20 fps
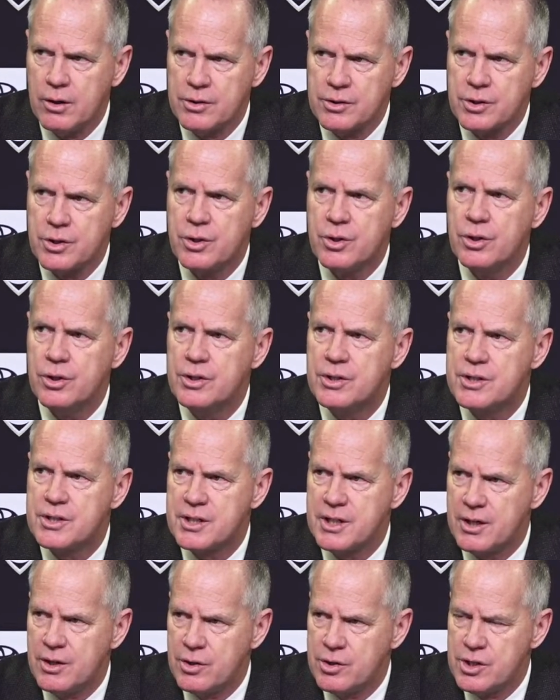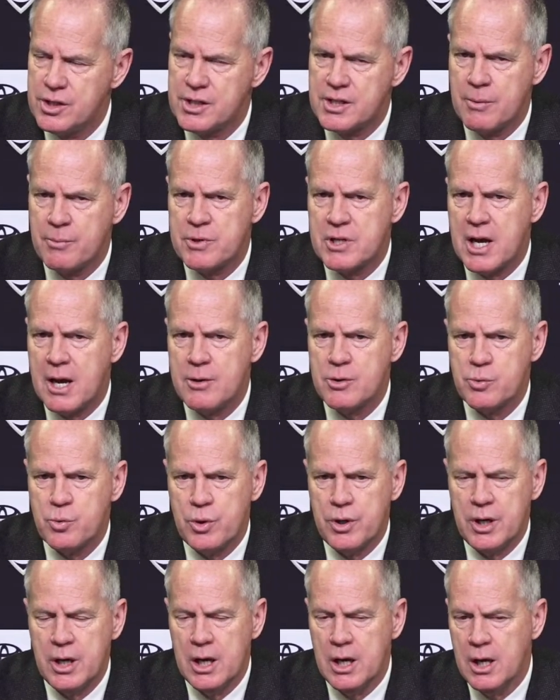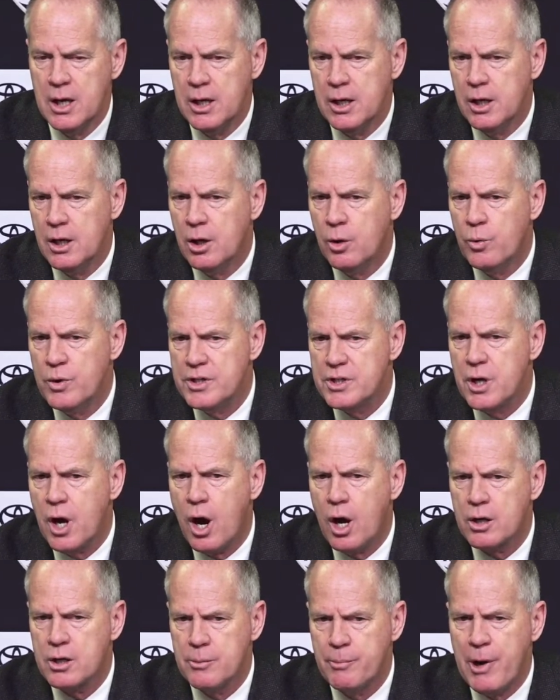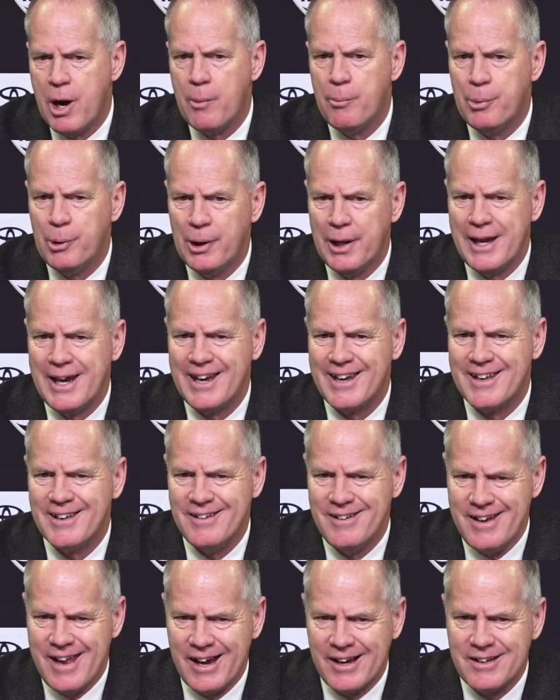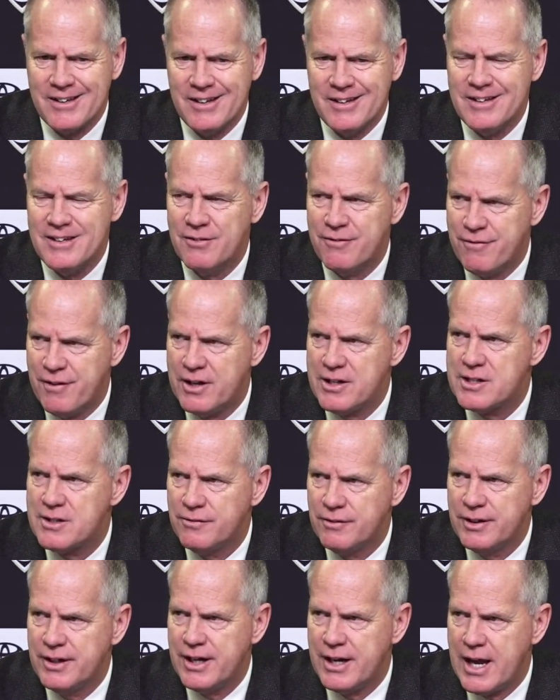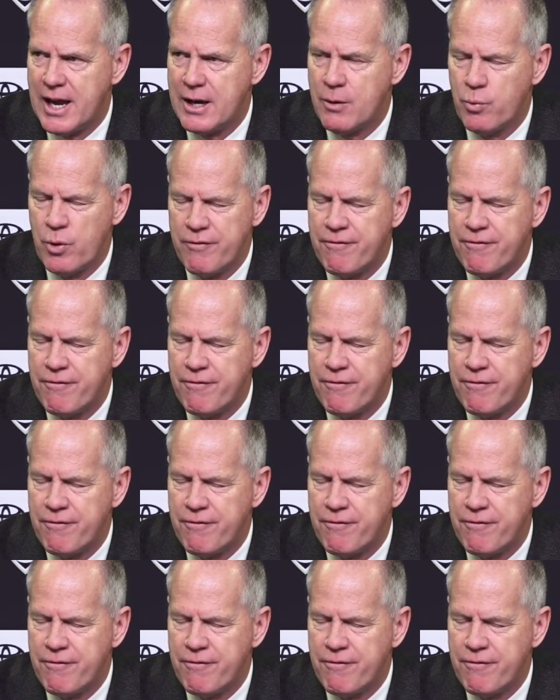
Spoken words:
There's good synergy. Sometimes we talked about playing connected defensively tonight.